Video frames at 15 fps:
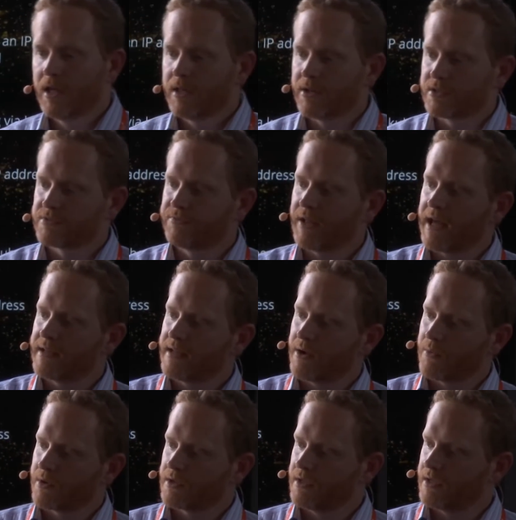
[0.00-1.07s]
there's flat
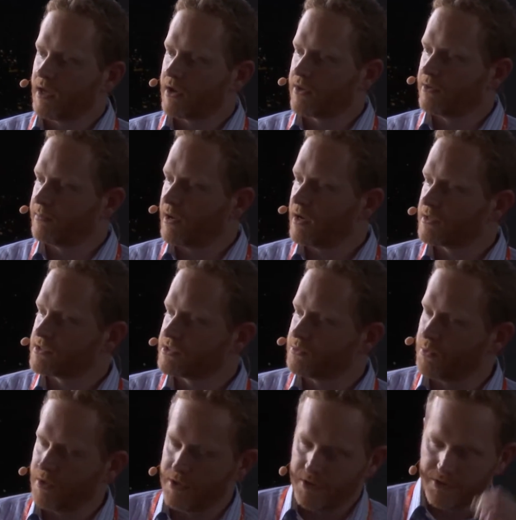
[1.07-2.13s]
networking out of the box
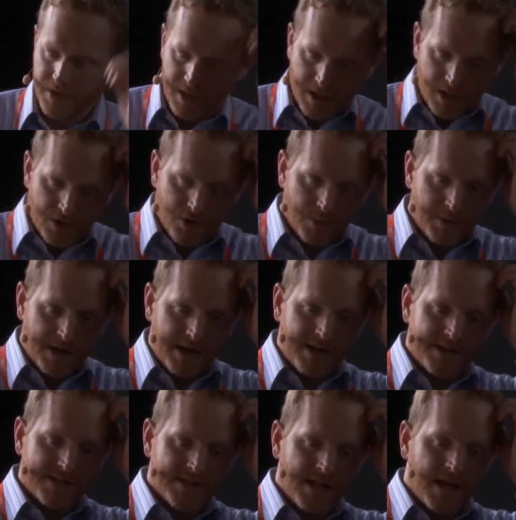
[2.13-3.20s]
with
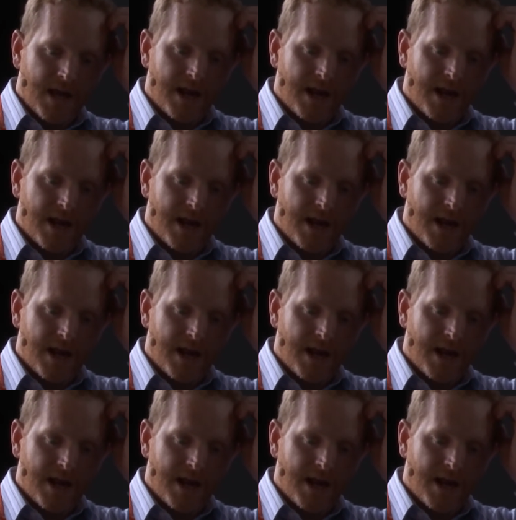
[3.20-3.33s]
Kubernetes.